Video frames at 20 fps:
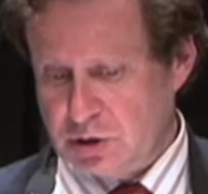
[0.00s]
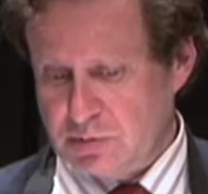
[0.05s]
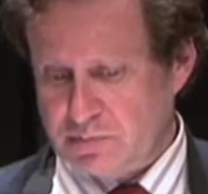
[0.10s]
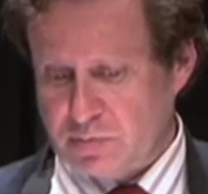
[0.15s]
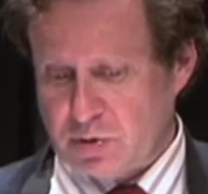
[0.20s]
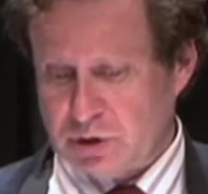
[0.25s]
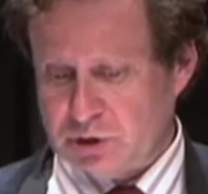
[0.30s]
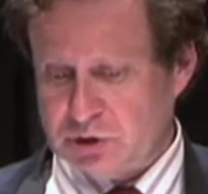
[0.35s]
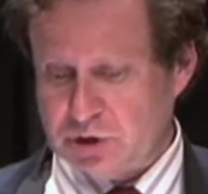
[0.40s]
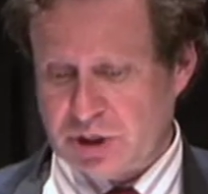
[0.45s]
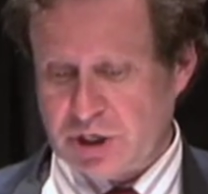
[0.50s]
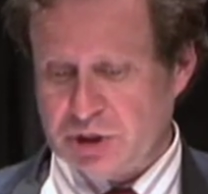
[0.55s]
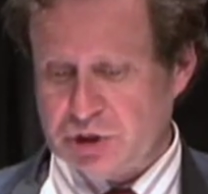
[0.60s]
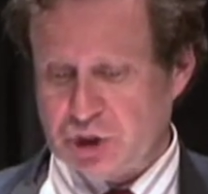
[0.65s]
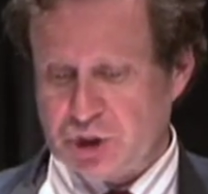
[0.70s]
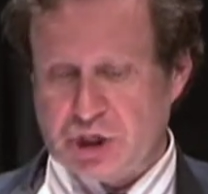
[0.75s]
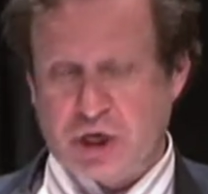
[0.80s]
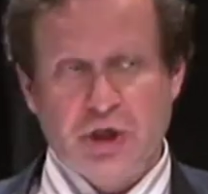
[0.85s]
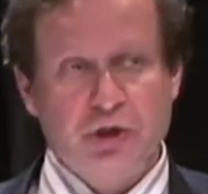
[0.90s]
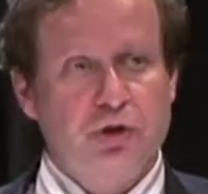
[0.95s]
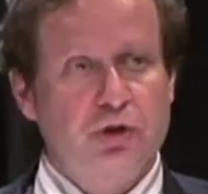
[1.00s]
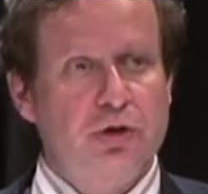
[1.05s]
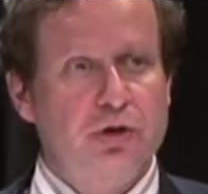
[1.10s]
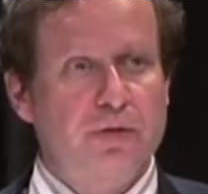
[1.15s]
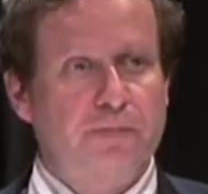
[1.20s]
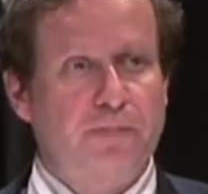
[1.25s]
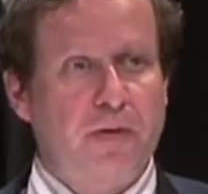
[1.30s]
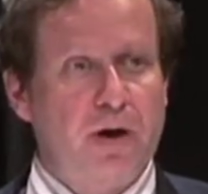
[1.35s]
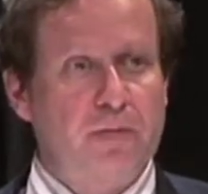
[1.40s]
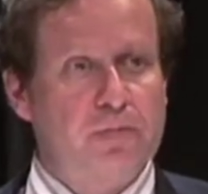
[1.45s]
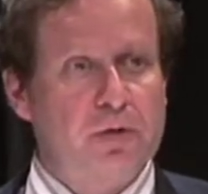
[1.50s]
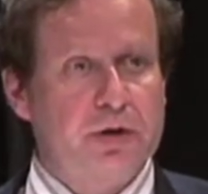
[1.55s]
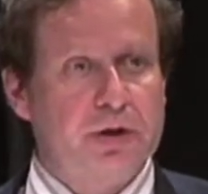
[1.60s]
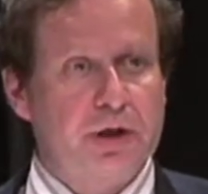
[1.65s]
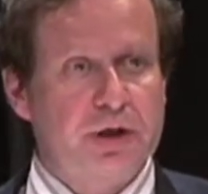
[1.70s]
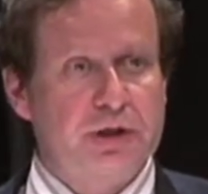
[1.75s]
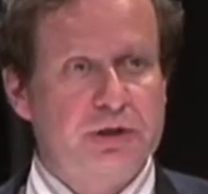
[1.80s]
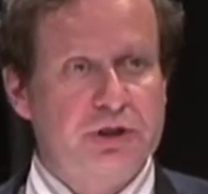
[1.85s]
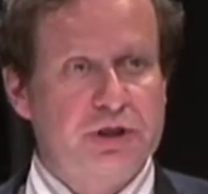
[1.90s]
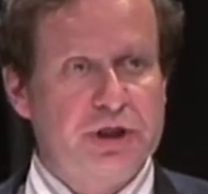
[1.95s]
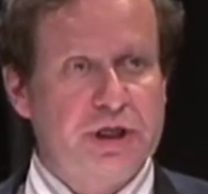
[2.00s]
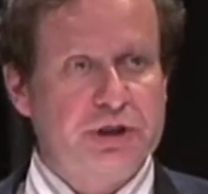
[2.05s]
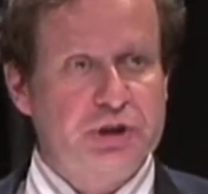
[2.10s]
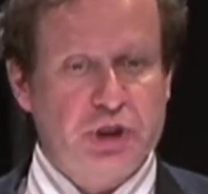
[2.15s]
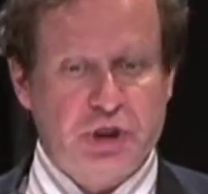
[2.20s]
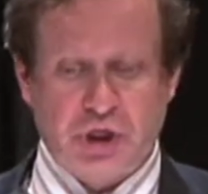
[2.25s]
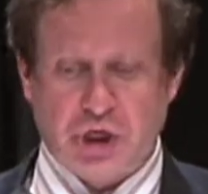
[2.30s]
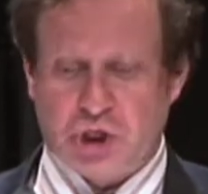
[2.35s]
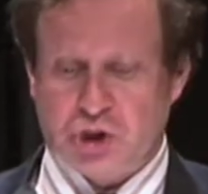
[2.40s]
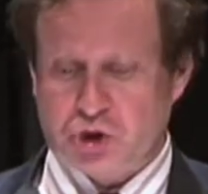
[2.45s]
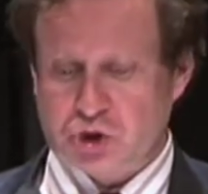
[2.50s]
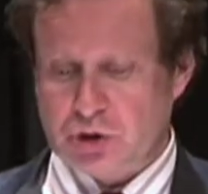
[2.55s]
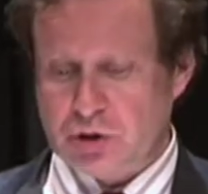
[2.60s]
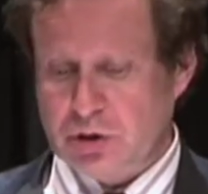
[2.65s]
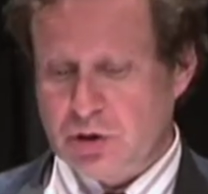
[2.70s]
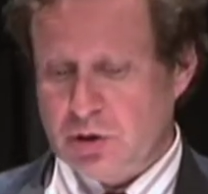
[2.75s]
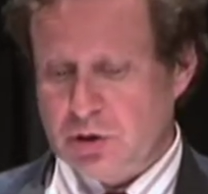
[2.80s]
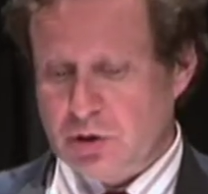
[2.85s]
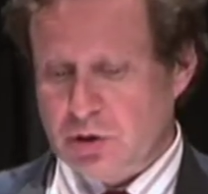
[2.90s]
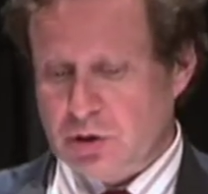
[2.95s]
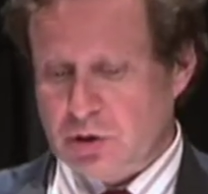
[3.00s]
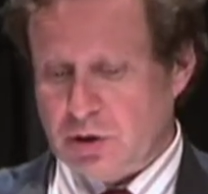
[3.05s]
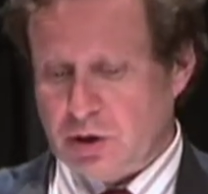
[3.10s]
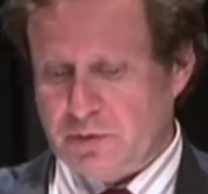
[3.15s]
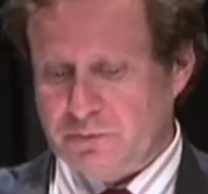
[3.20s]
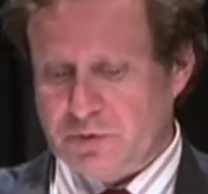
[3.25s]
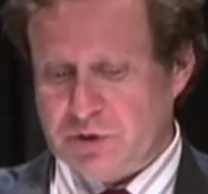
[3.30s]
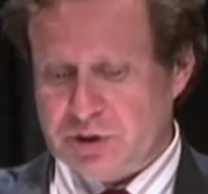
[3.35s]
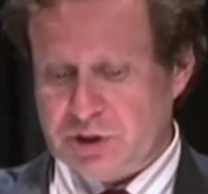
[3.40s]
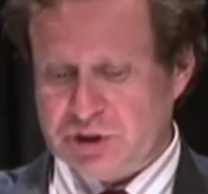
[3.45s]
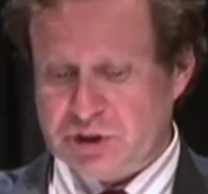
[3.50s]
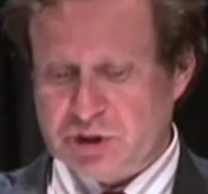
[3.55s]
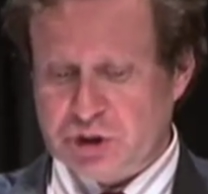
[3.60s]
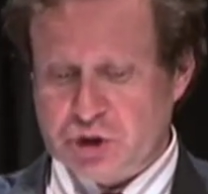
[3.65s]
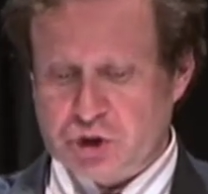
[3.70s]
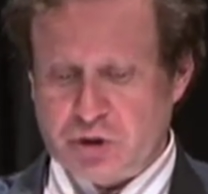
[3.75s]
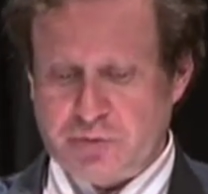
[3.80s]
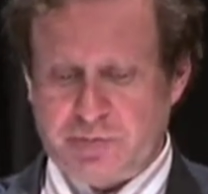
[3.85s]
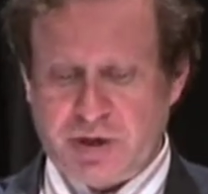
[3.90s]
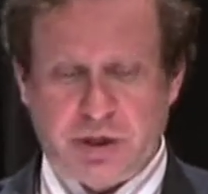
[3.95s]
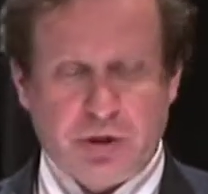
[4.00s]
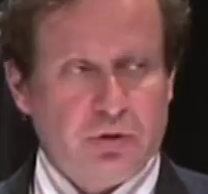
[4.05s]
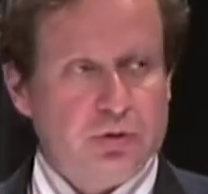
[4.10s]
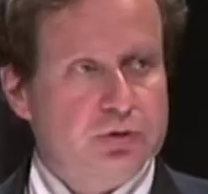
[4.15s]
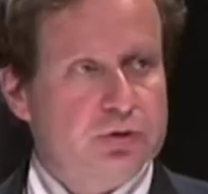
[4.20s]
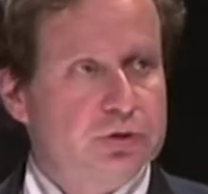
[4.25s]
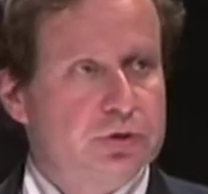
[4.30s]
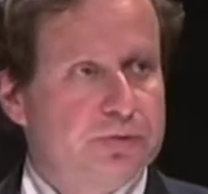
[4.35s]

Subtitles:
but it's the education of the public, and it's the education of the decision makers.